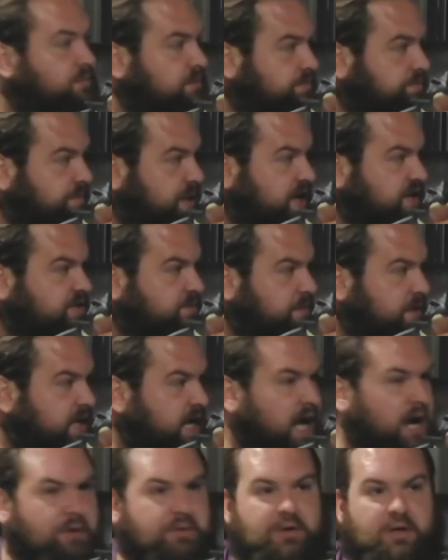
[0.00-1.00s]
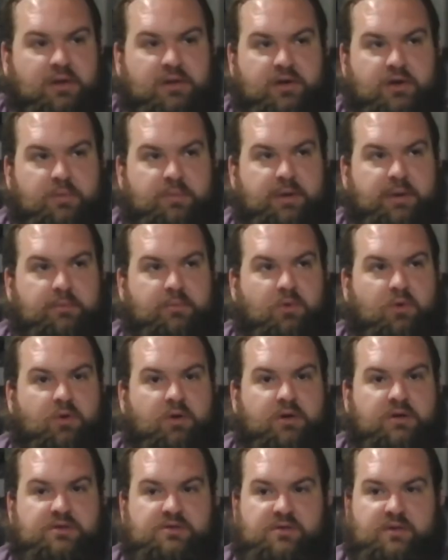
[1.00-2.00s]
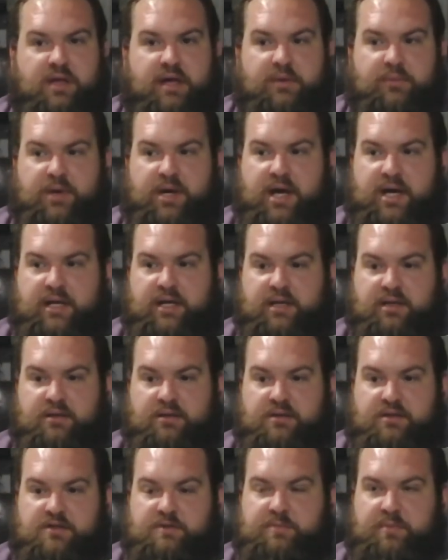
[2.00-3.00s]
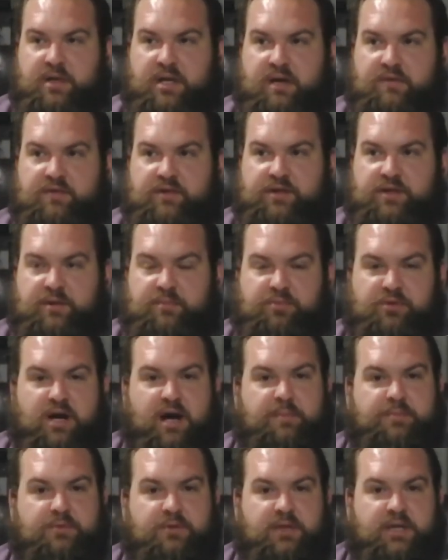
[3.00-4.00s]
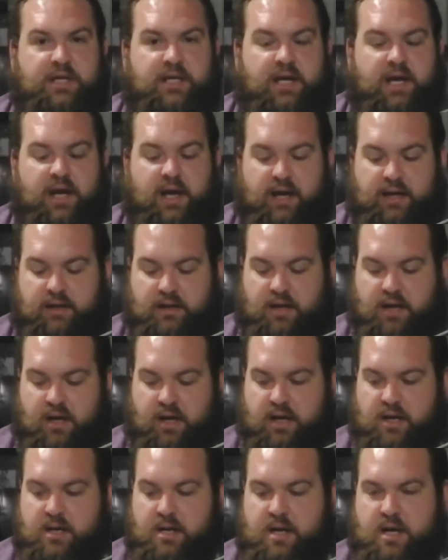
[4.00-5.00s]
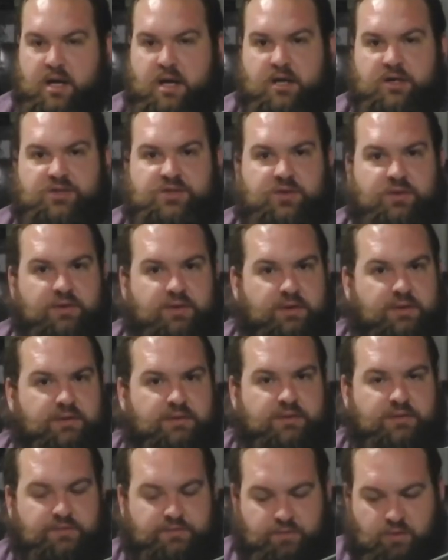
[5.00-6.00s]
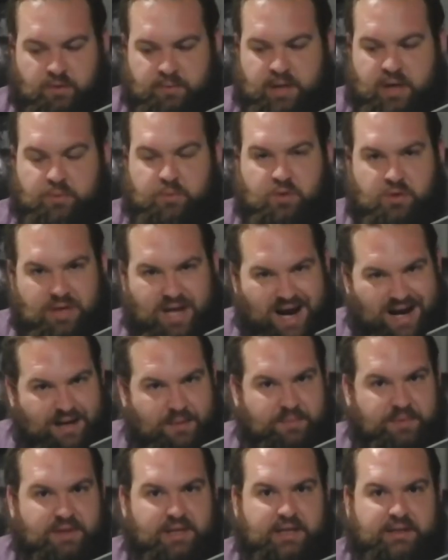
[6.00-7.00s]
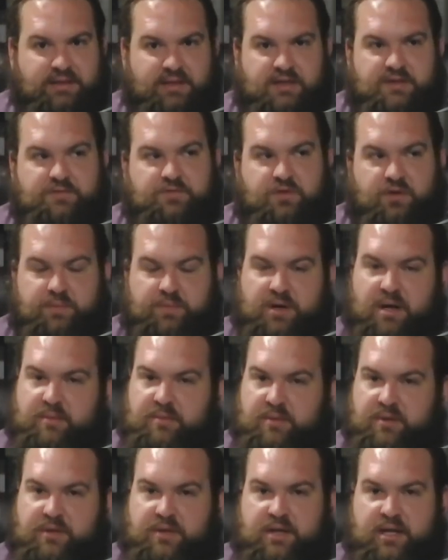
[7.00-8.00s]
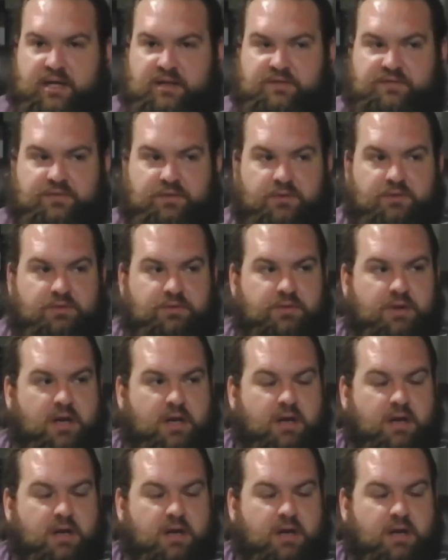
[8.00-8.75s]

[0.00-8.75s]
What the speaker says: basement out a little bit more so that way I can display everything properly. And so the format will kind of be like this for probably the next few